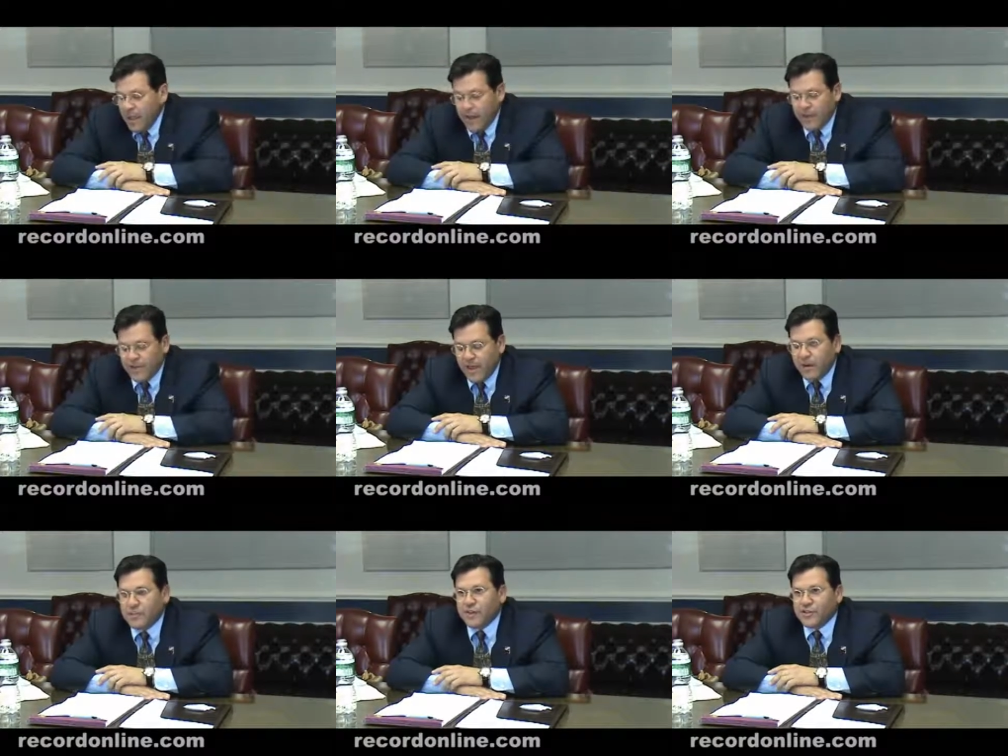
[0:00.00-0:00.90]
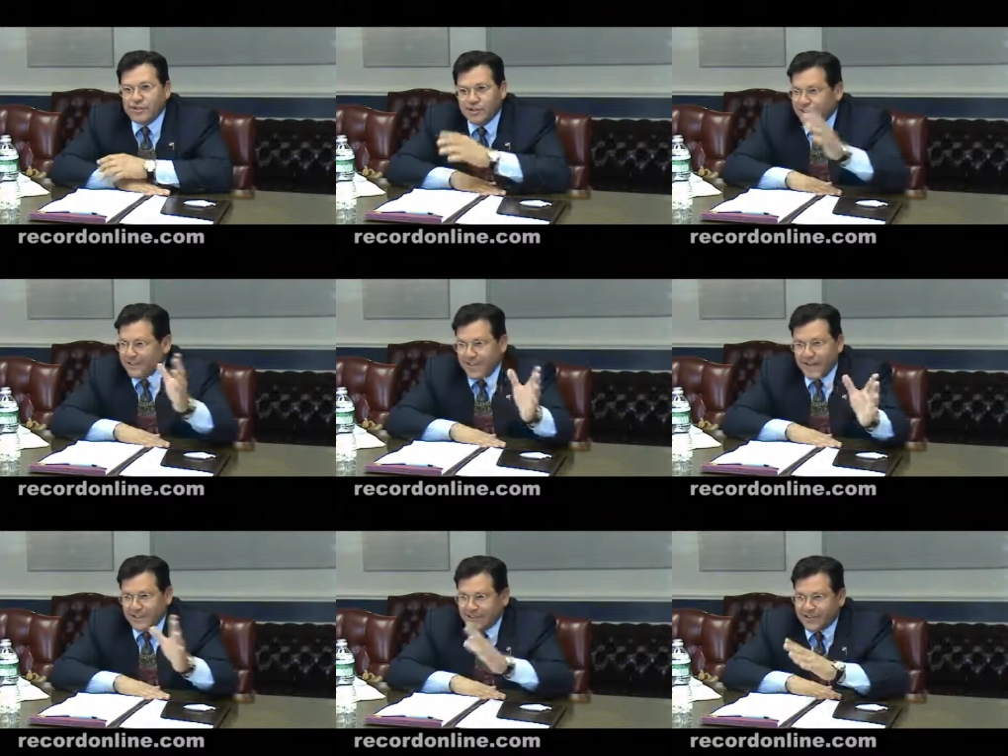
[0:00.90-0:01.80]
And it's not about choosing
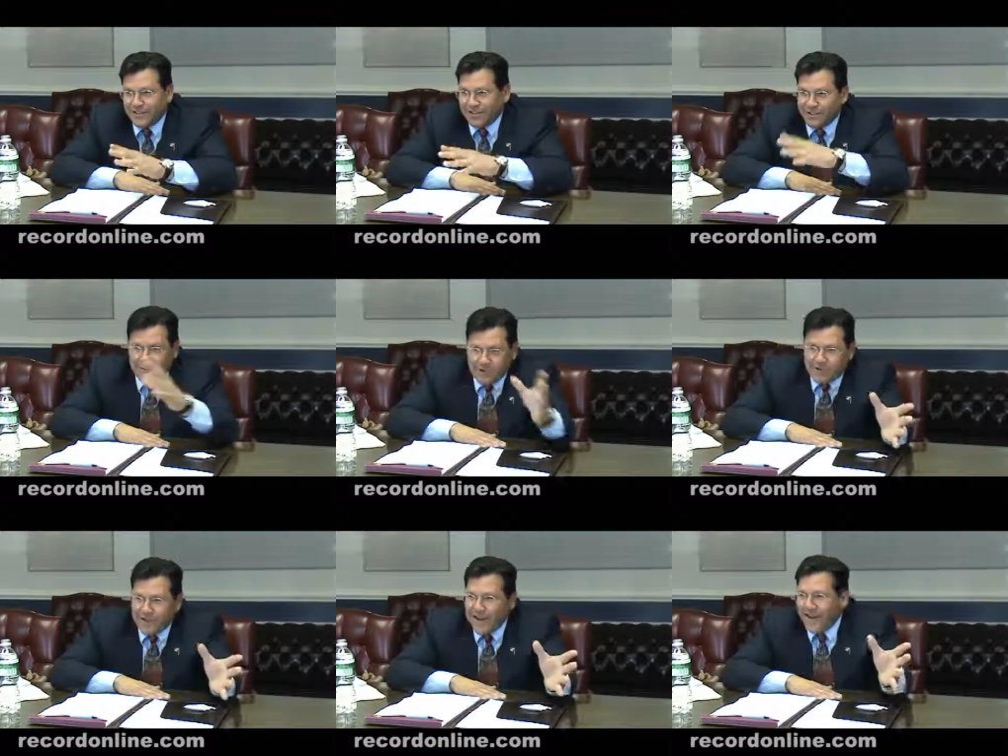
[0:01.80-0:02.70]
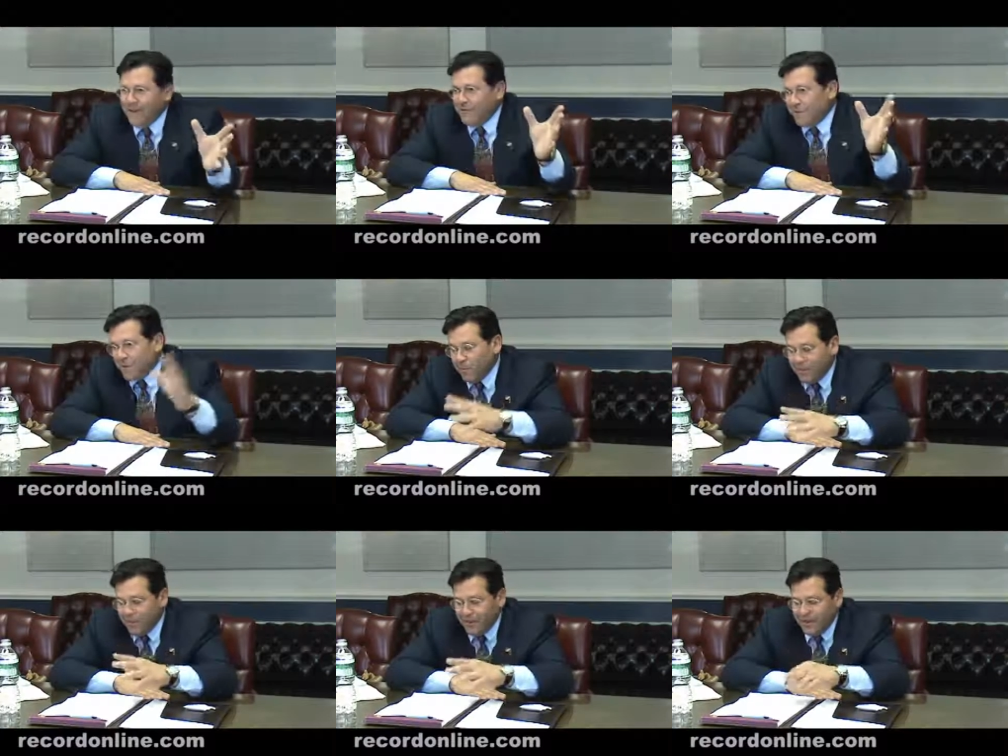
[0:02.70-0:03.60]
sides, you know, Democrat,
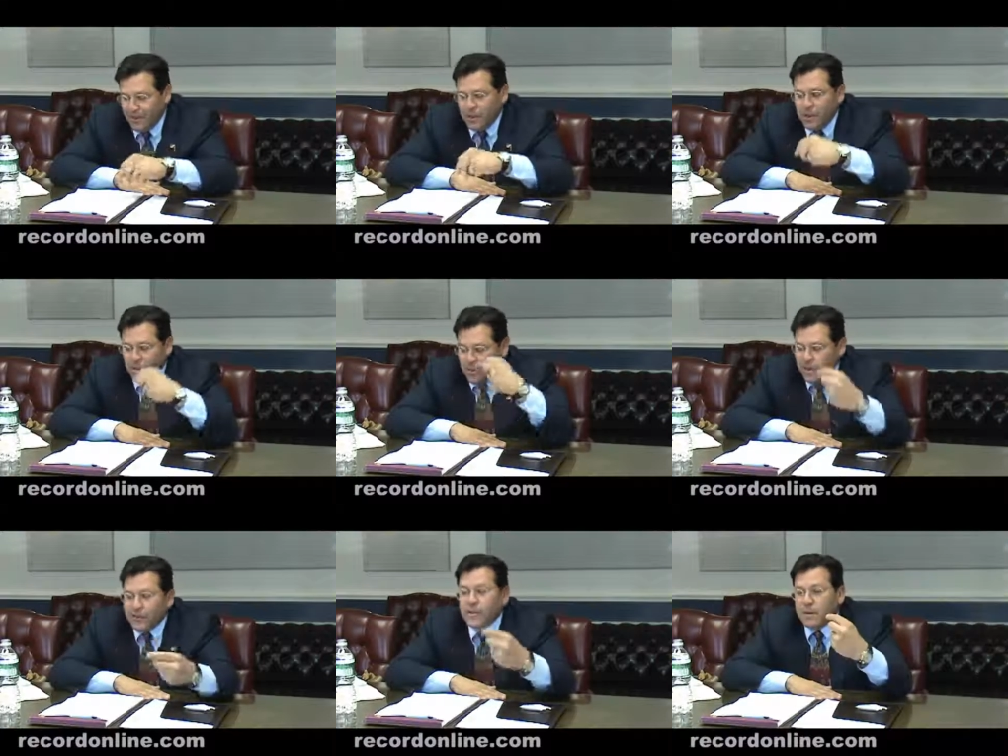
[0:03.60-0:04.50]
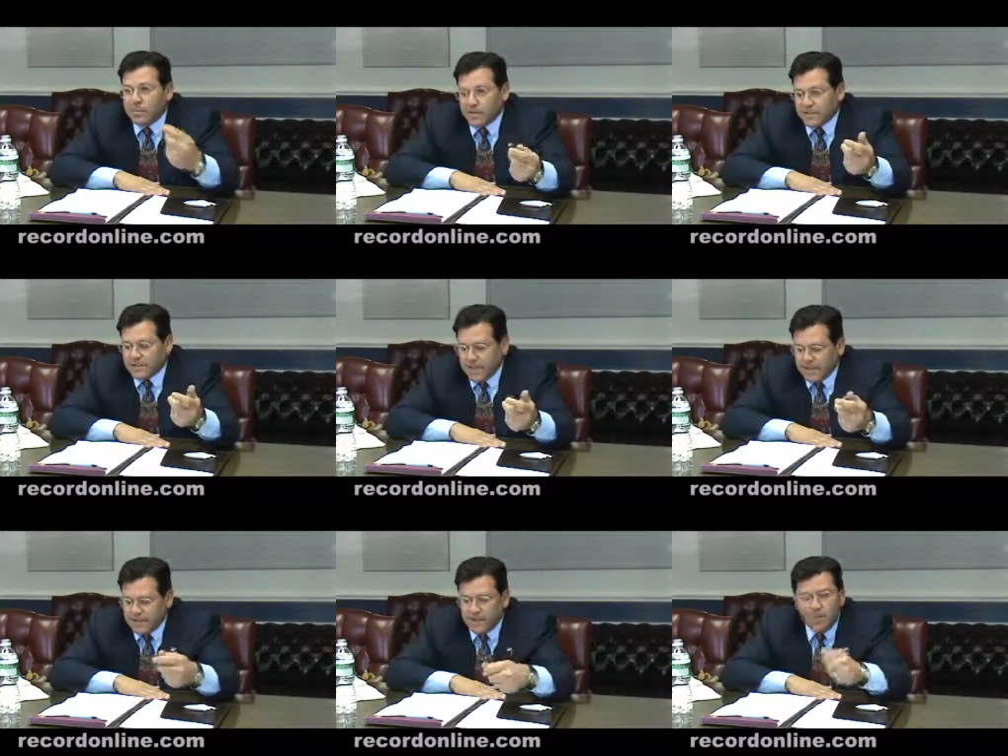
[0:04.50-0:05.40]
Republican we need to depoliticize it.